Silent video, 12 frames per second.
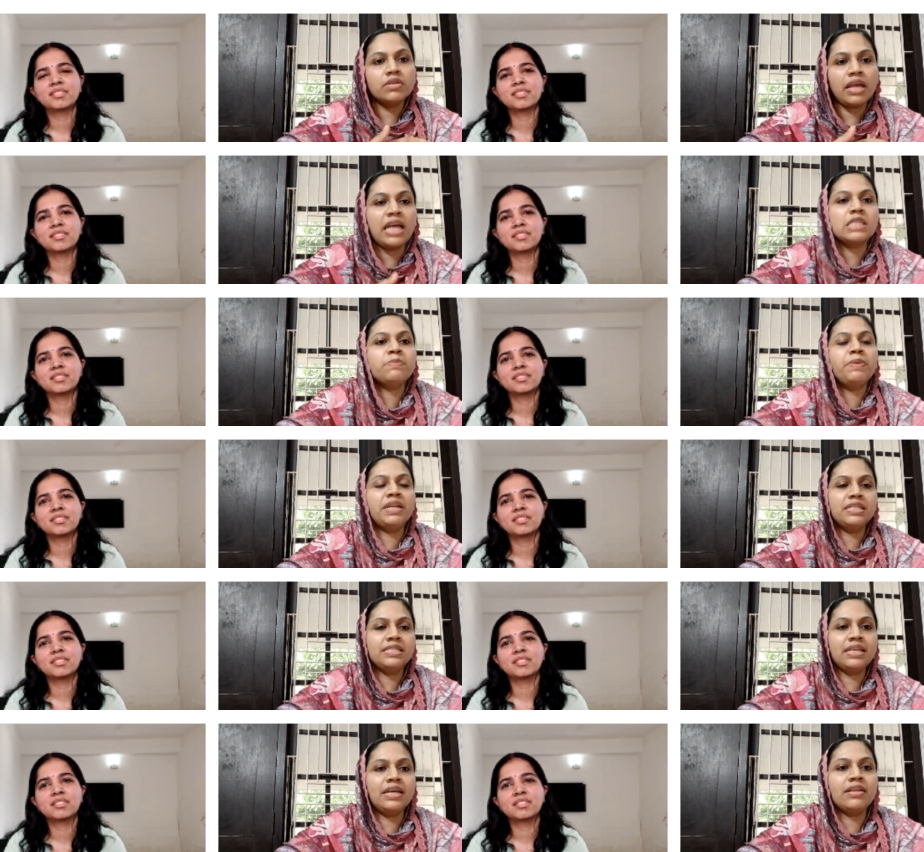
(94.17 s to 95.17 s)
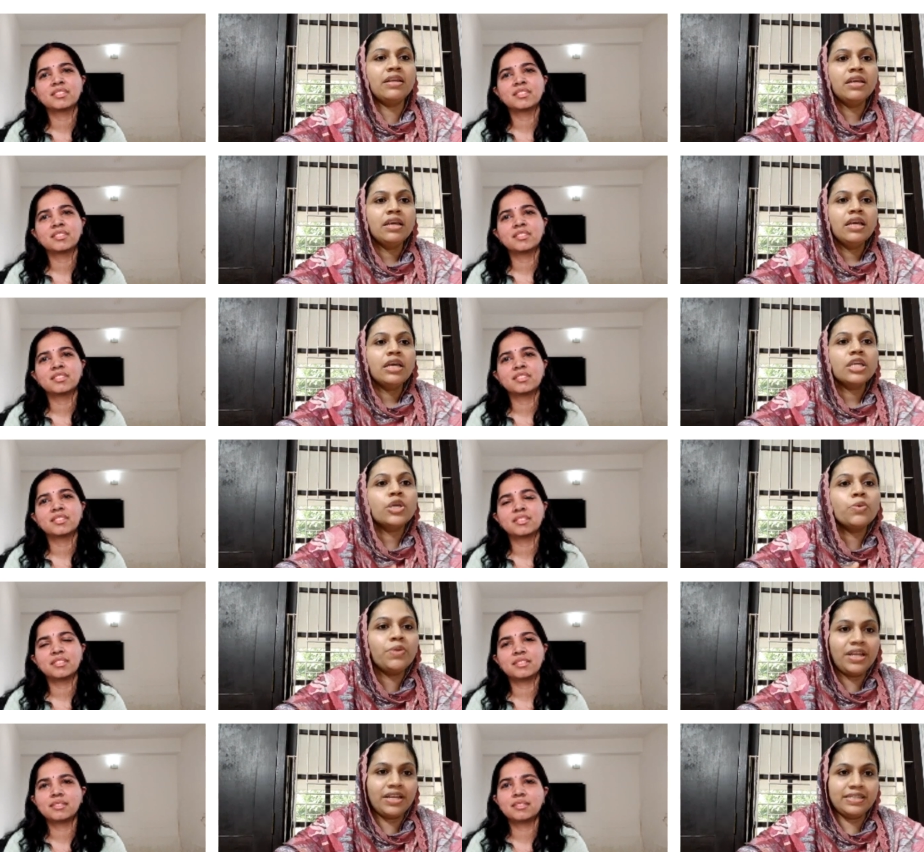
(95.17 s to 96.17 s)
Speaker 1: aspirants are
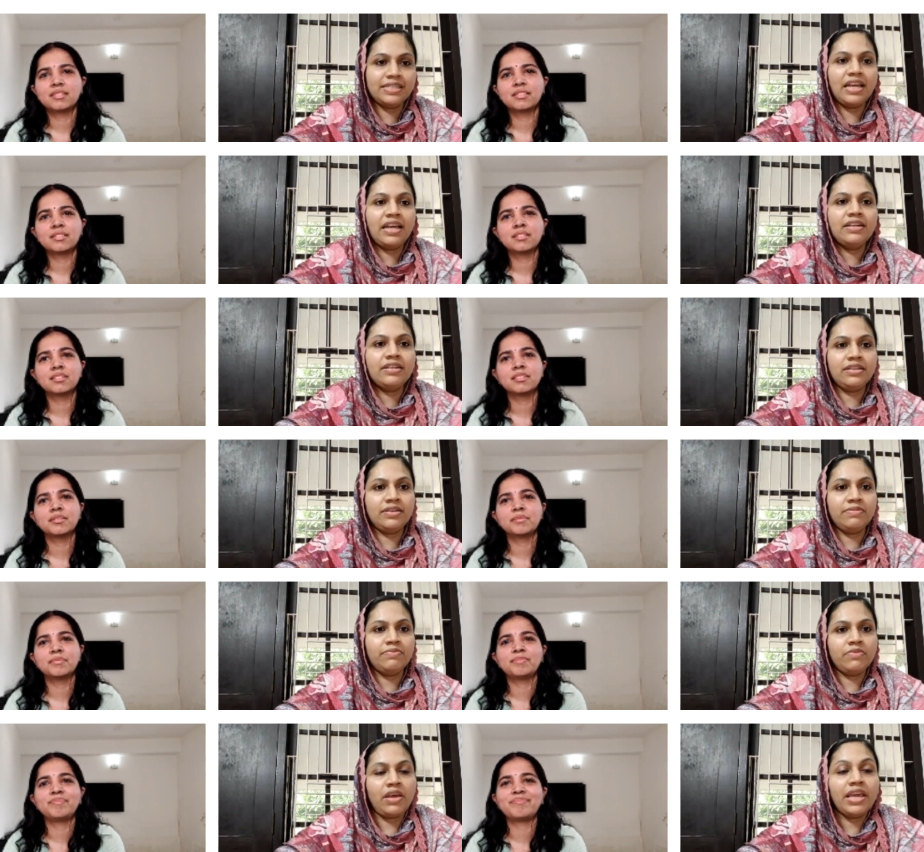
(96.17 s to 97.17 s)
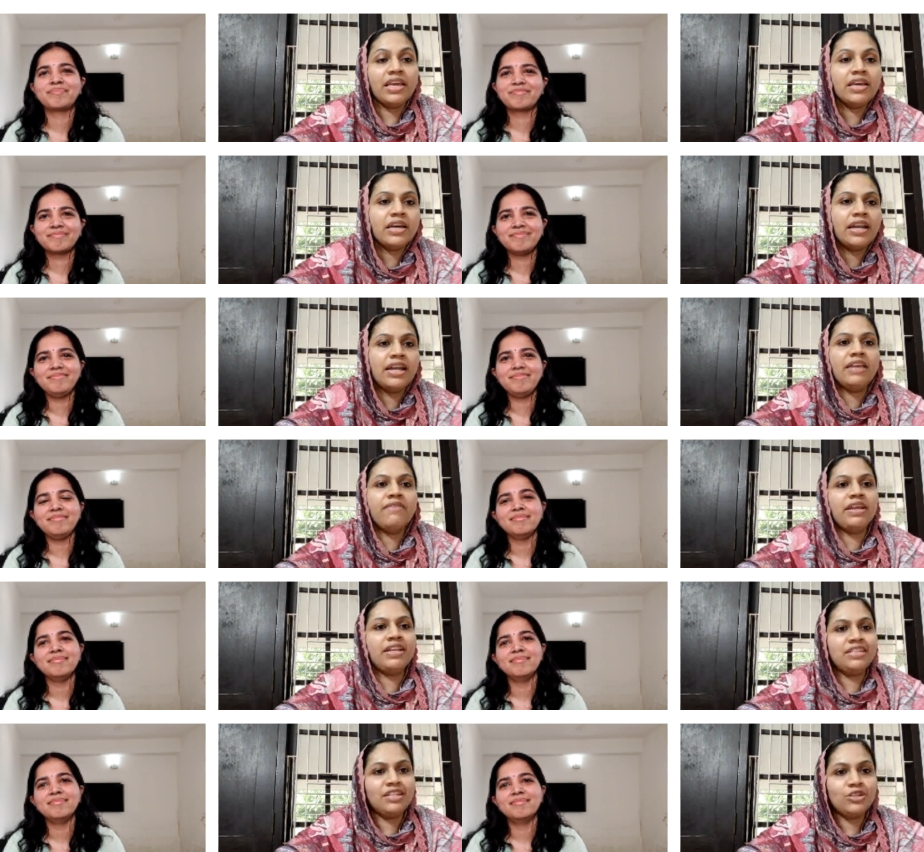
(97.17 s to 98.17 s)
curious and uh, eagerly
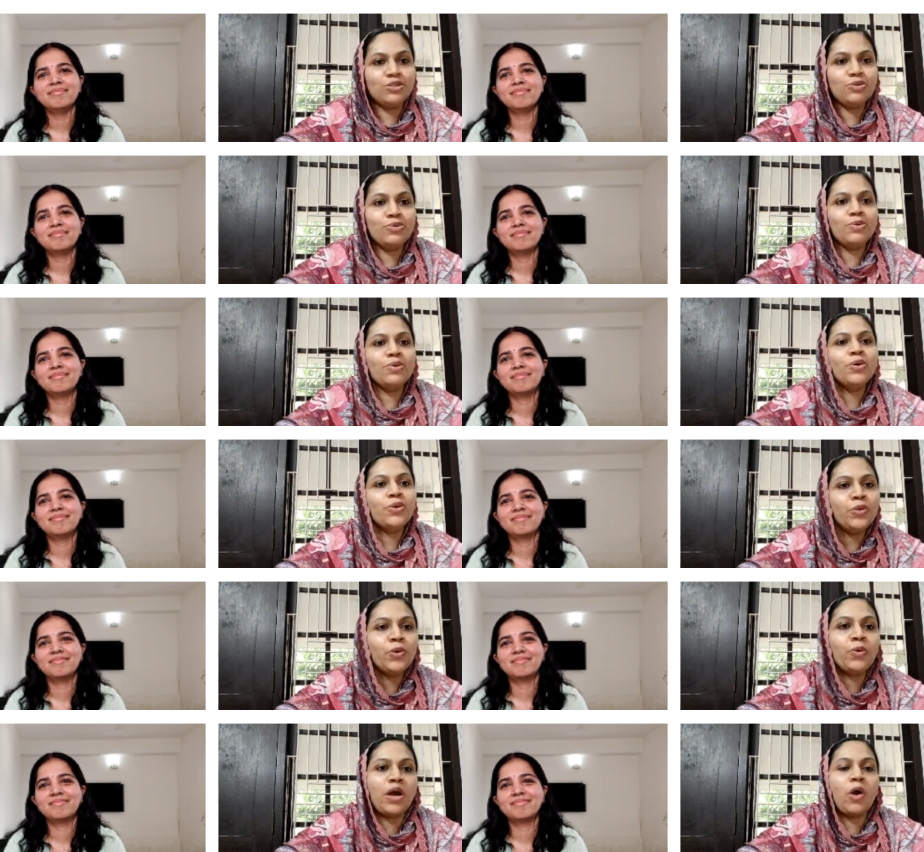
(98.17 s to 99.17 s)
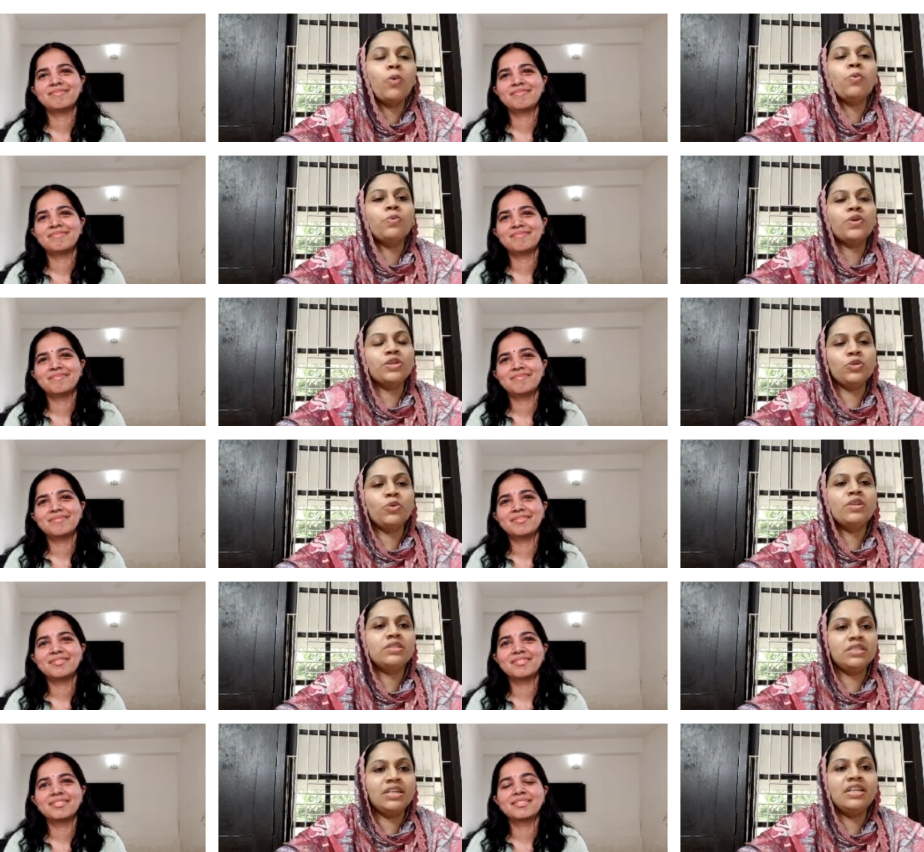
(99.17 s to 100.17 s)
waiting to know how your
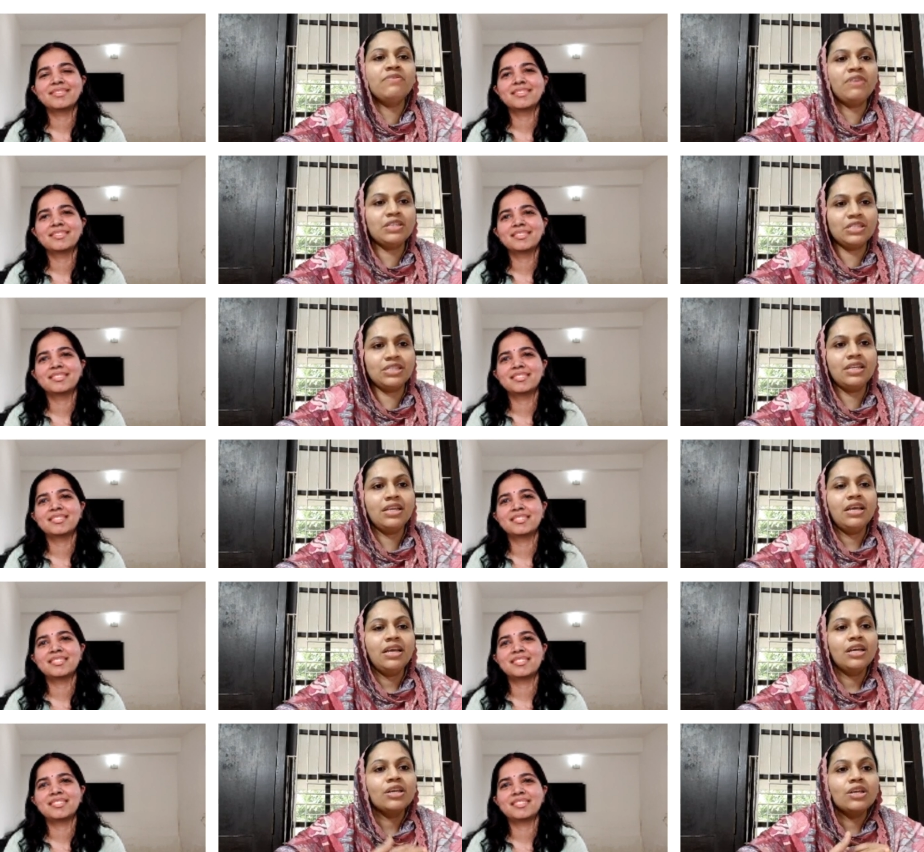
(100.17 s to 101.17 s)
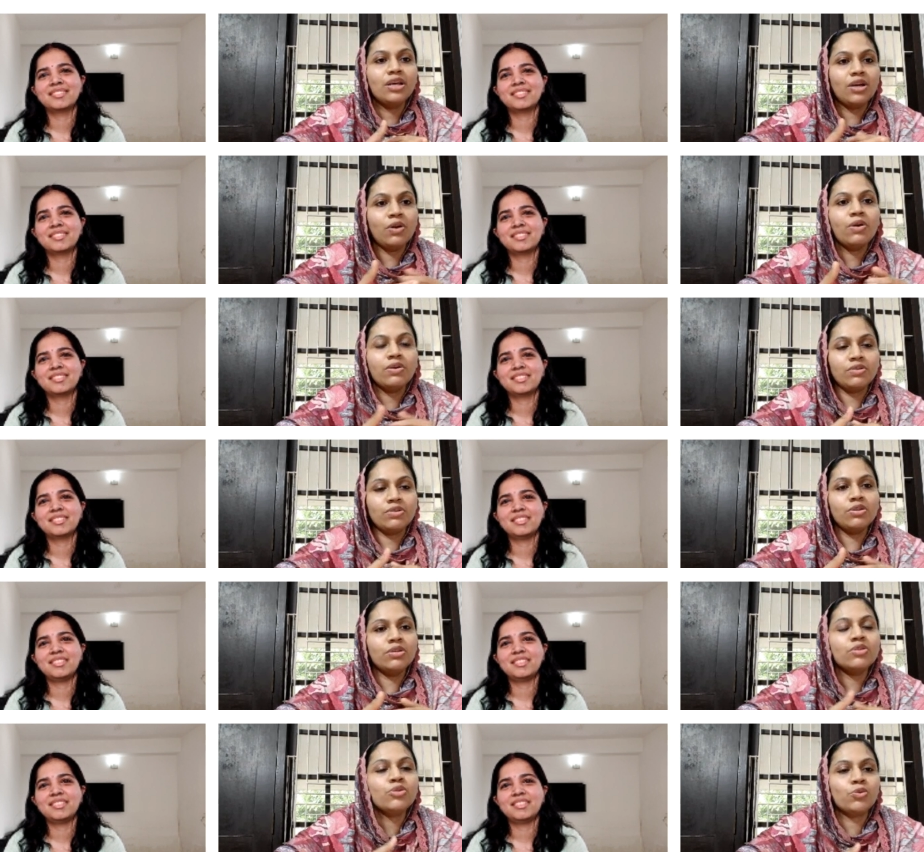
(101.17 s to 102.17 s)
journey was uh,
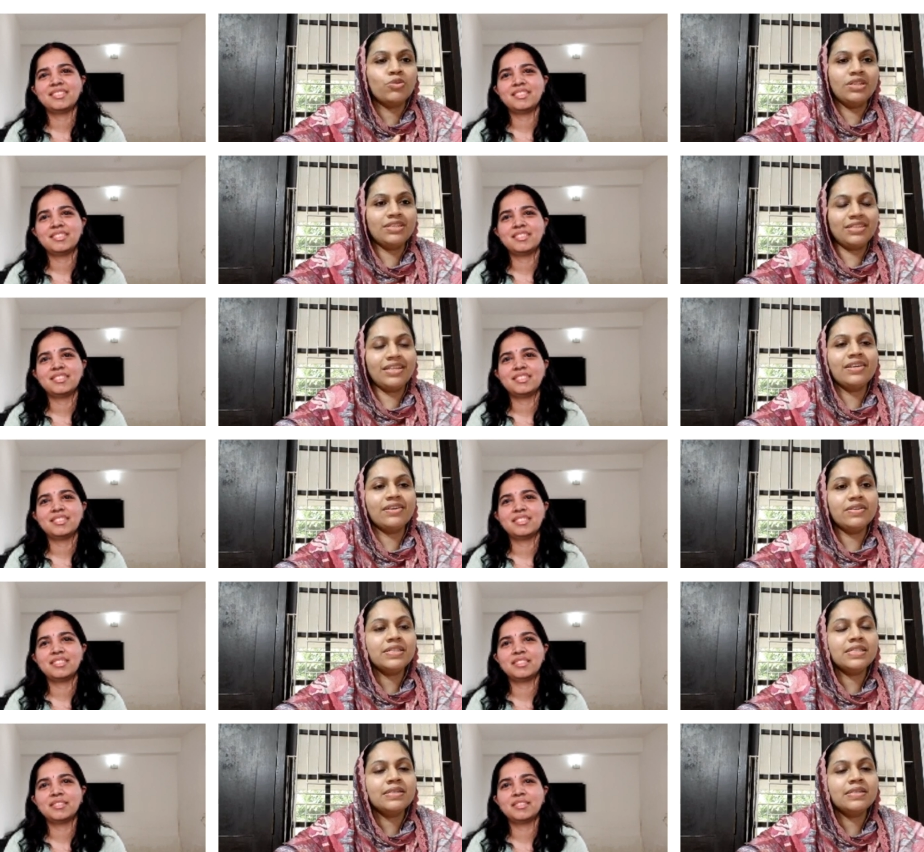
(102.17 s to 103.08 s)
through these years.